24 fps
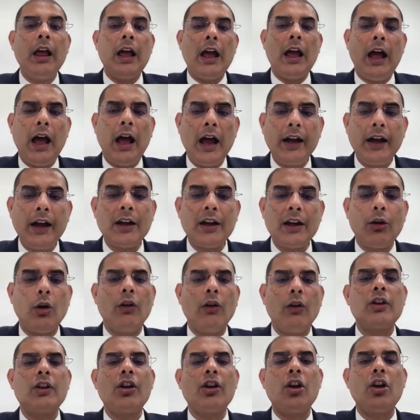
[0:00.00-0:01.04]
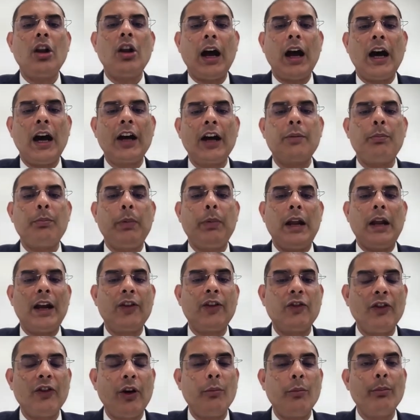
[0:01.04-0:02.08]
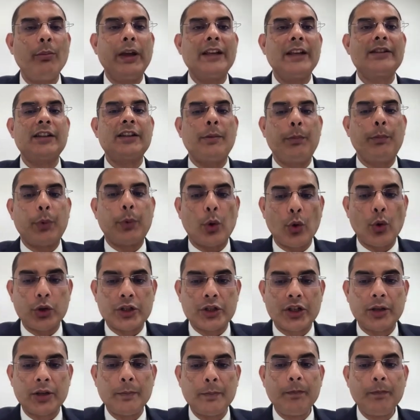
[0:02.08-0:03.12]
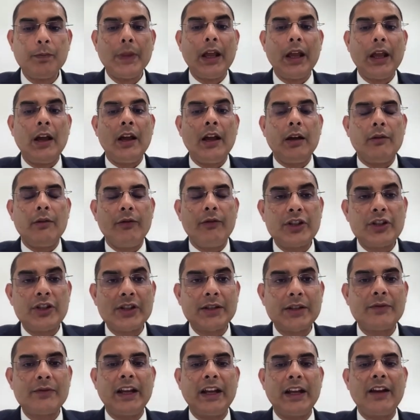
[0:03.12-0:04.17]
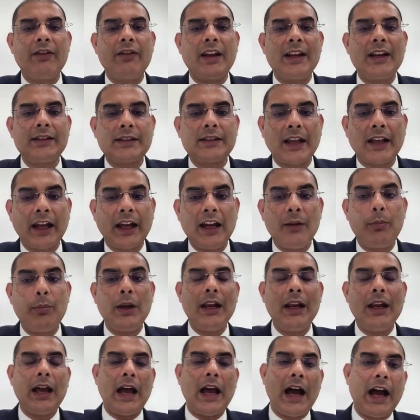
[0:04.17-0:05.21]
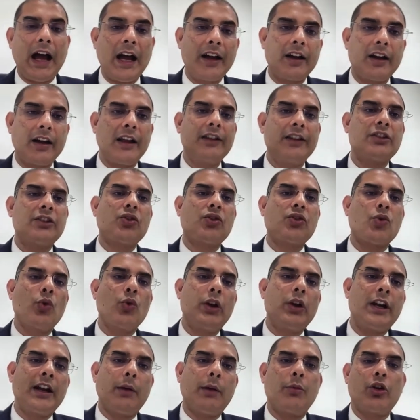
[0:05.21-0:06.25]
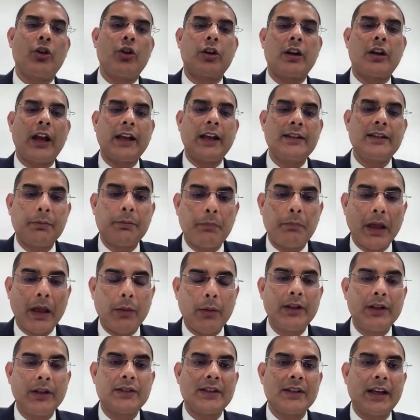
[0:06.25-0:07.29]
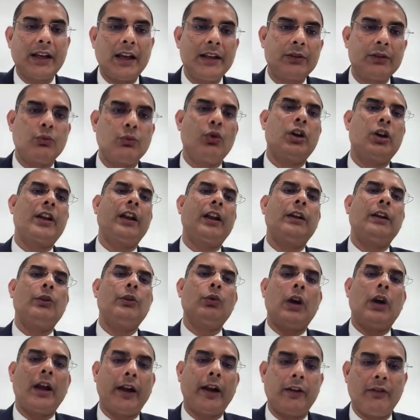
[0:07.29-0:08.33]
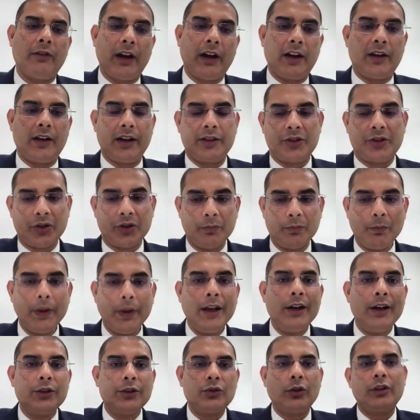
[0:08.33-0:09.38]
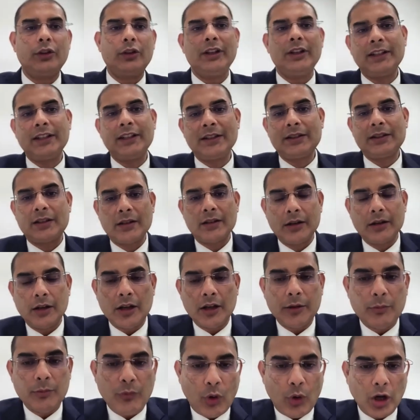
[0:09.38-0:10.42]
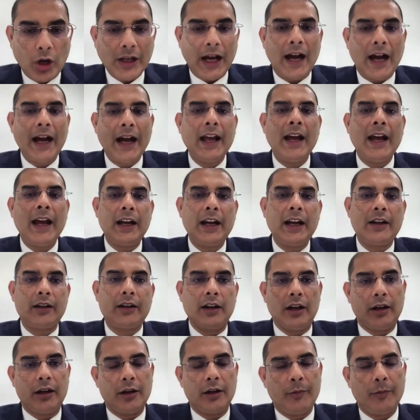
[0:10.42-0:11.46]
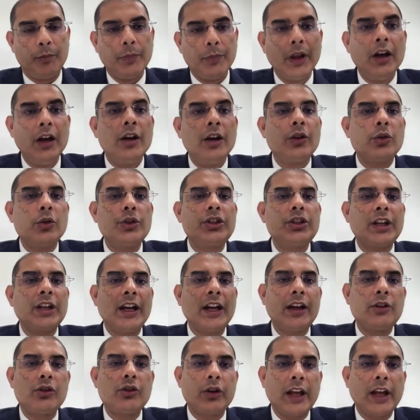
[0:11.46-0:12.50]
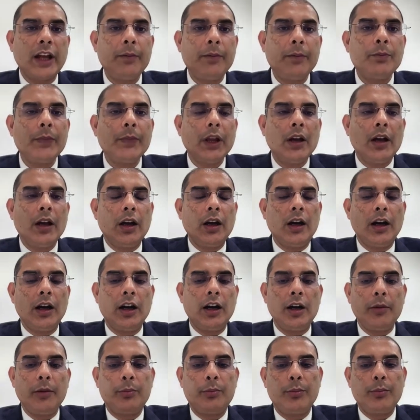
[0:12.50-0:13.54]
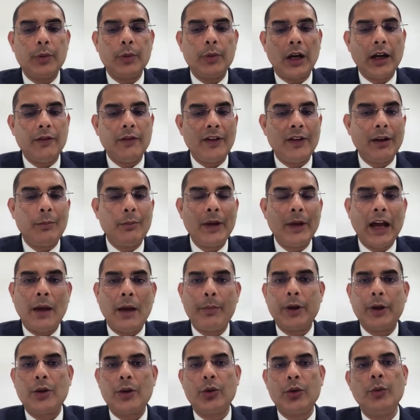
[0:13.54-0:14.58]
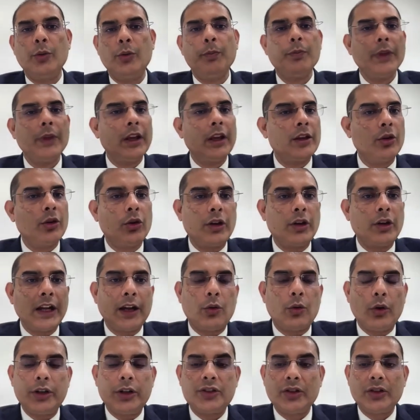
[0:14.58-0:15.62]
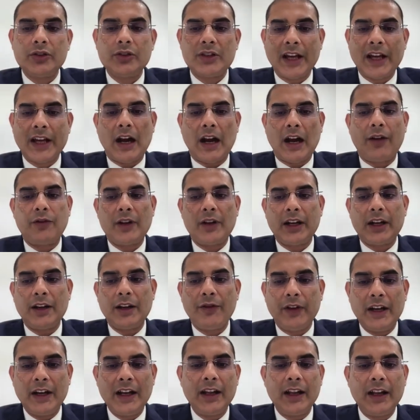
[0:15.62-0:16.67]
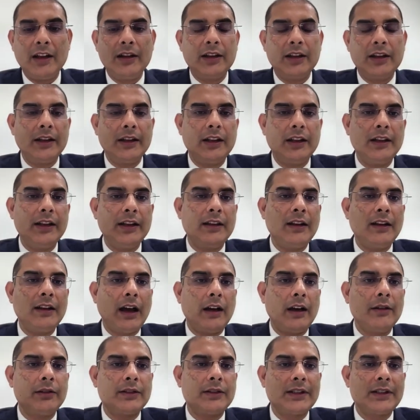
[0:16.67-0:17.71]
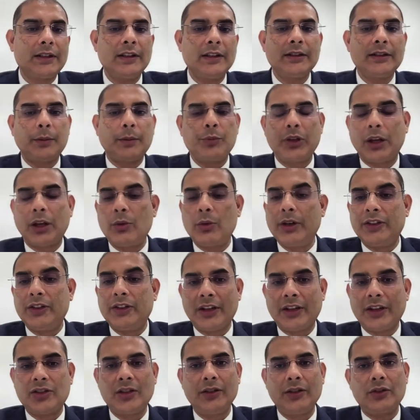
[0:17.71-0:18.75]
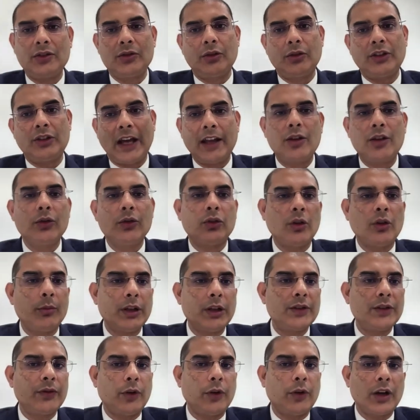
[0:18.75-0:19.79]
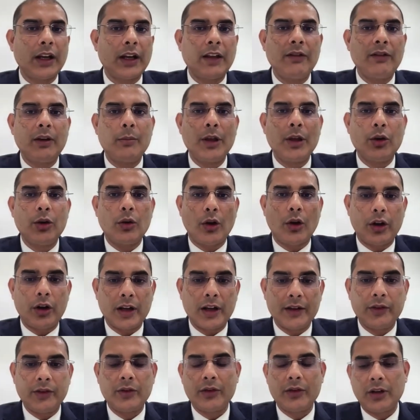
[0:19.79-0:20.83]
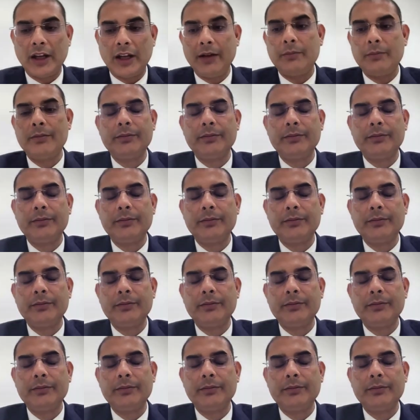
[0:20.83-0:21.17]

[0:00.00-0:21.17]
And overall, our platform-based approach, which is very scalable and is truly democratizing payments, is working to our advantage. So this is what I had to share today. I will be happy to take questions thereafter, if any, in the subsequent sections. So thank you so much for giving me your audience today.